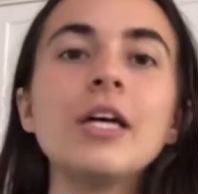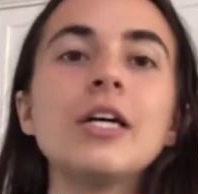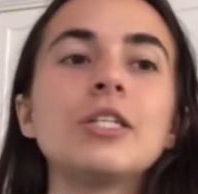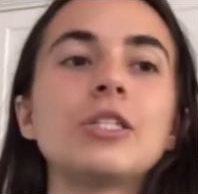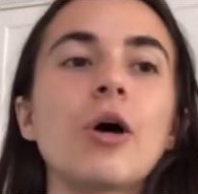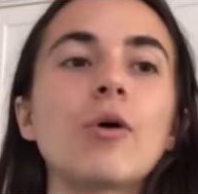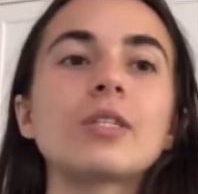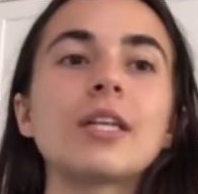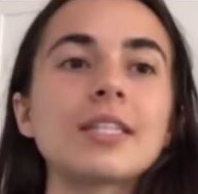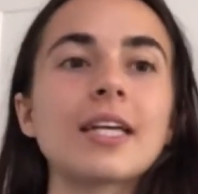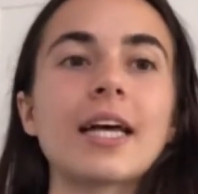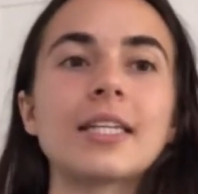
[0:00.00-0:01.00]
So since
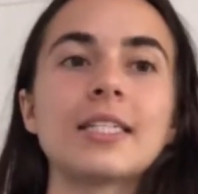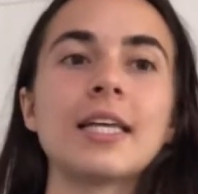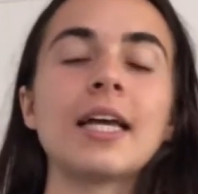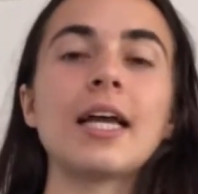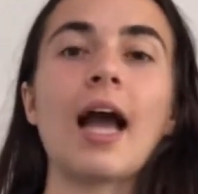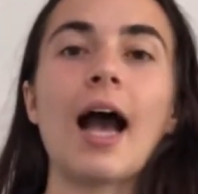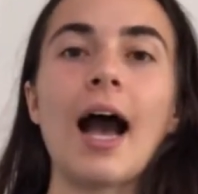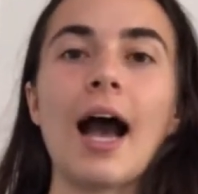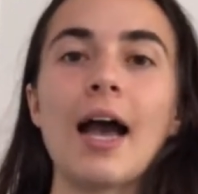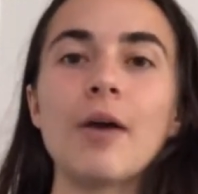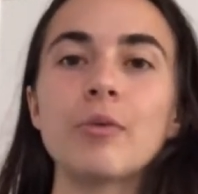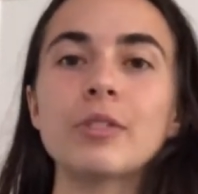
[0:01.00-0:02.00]
I got sick,
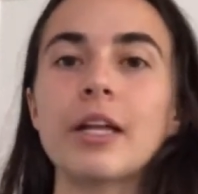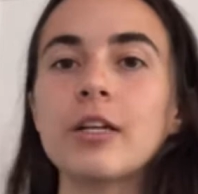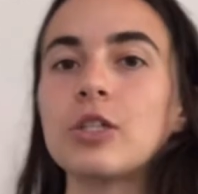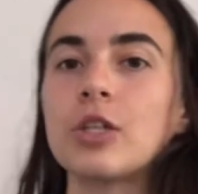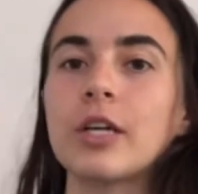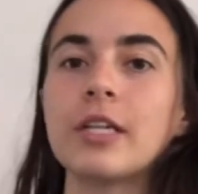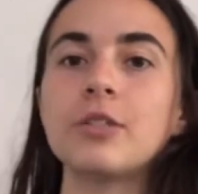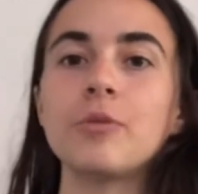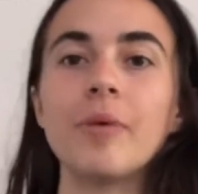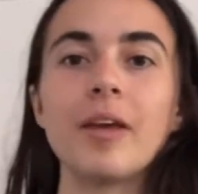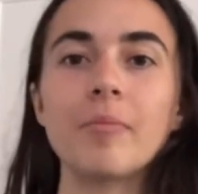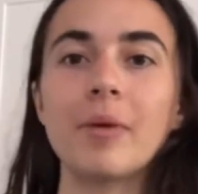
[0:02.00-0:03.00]
I was on a journey to
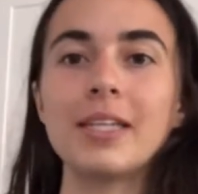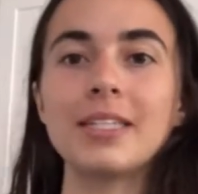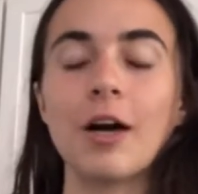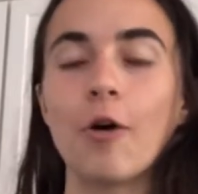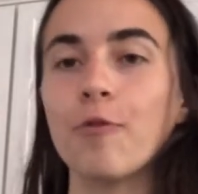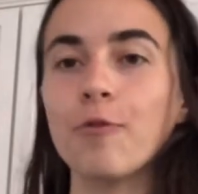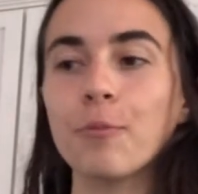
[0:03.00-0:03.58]
make myself